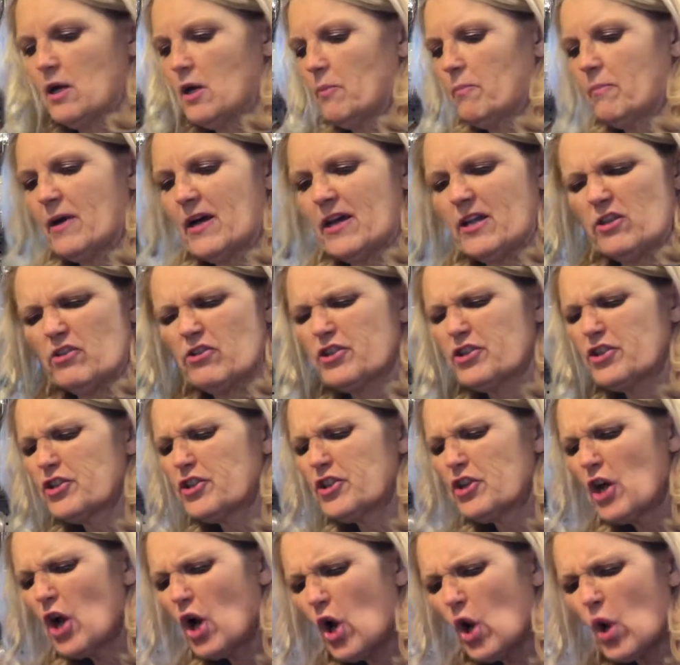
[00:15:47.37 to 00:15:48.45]
but there's
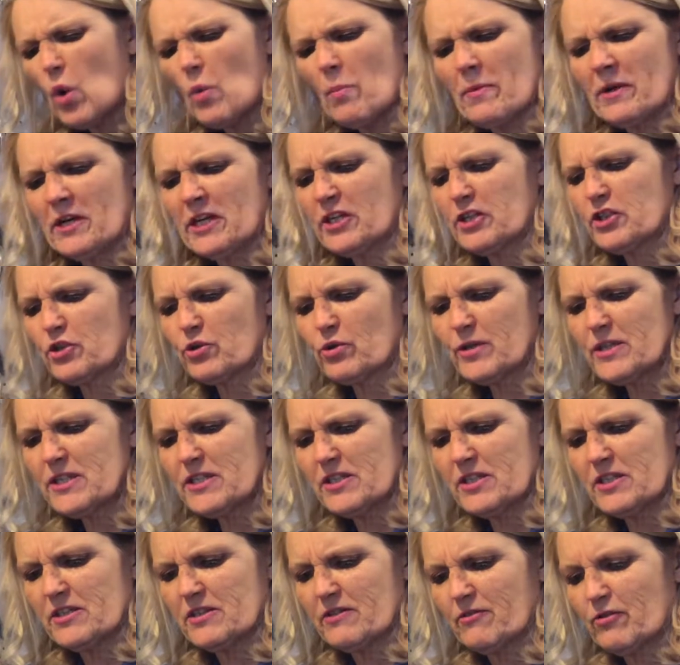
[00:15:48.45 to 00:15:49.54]
so many
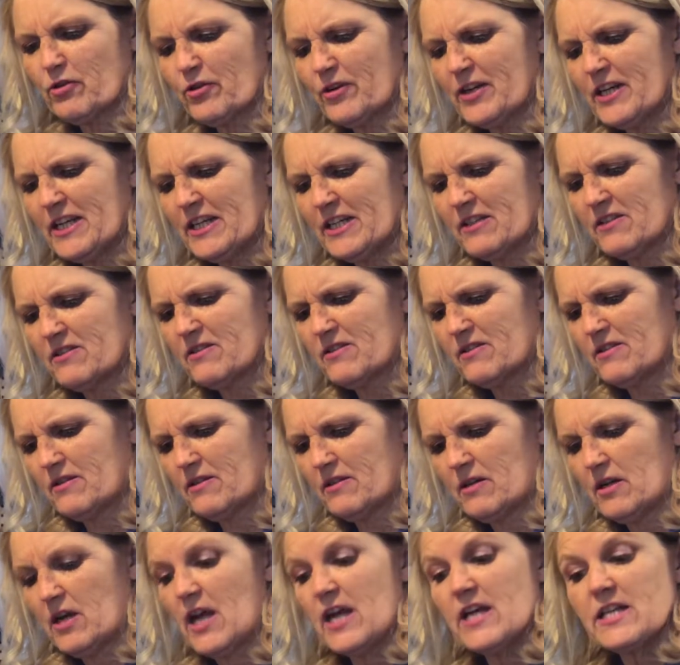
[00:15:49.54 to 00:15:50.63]
choices of greens.
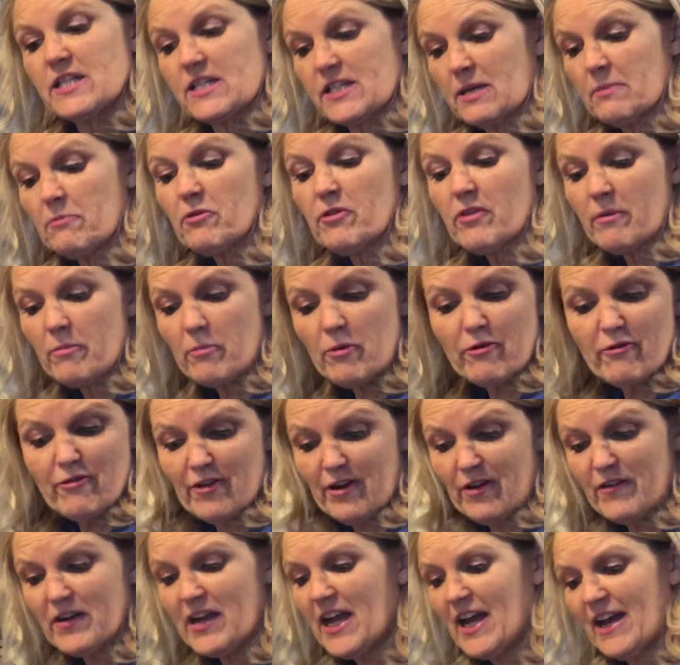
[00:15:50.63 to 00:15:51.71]
Some of them are
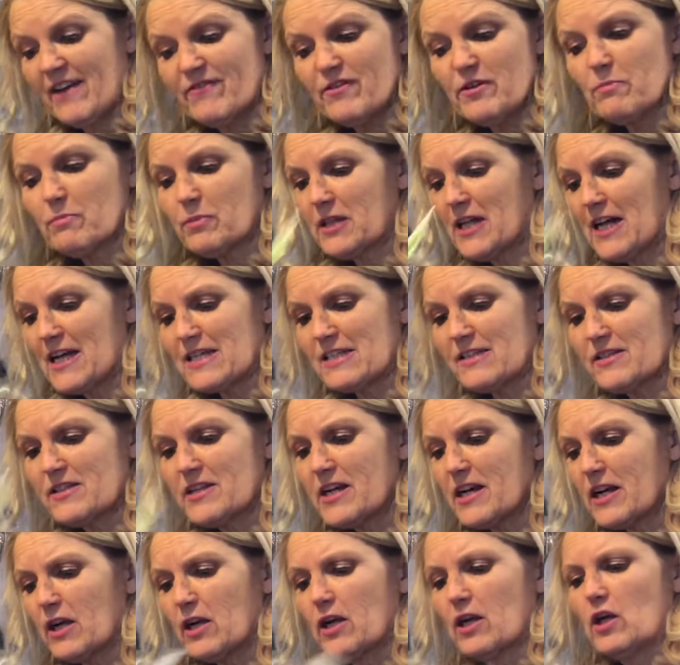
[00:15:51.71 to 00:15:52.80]
very heavy
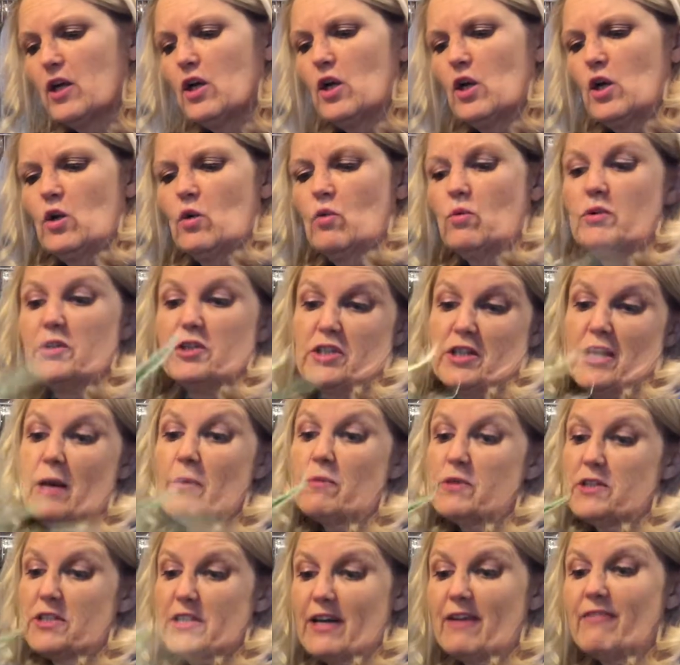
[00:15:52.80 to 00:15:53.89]
plastic, which that
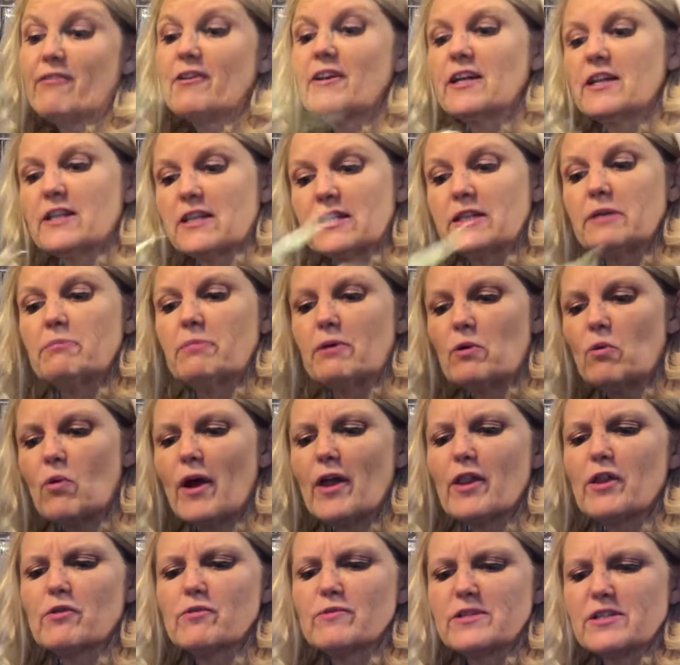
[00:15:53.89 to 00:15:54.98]
would definitely be
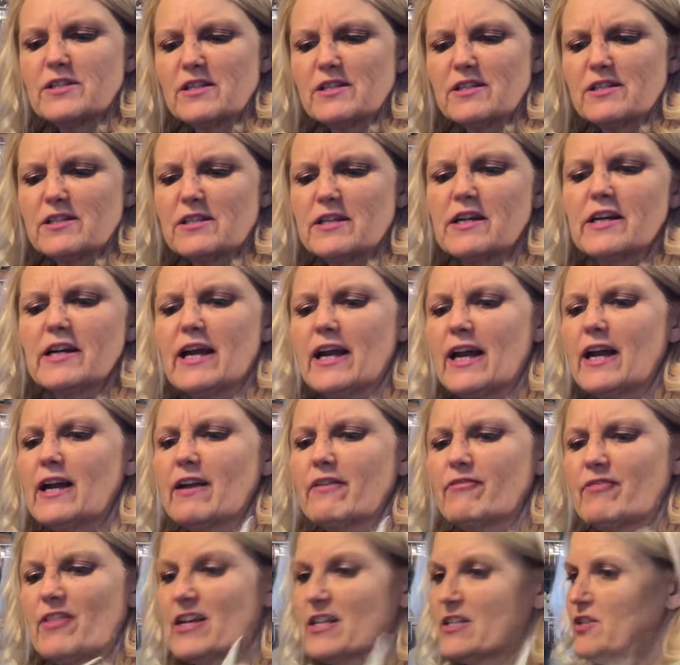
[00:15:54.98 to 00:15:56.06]
weather resistant, again,
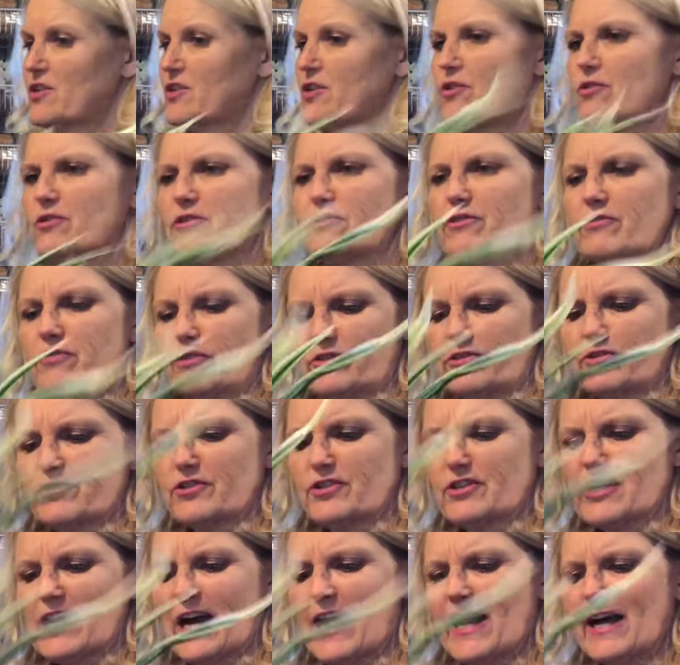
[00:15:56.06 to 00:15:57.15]
if that's your
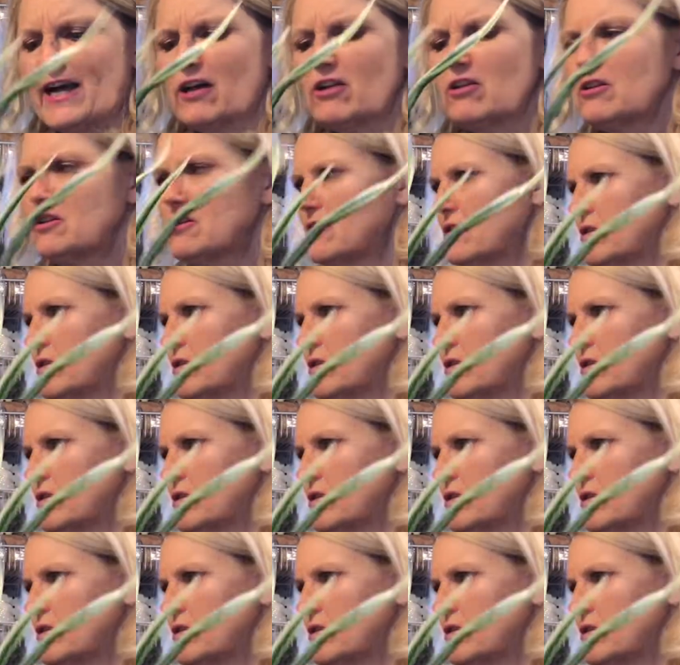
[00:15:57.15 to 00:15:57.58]
style.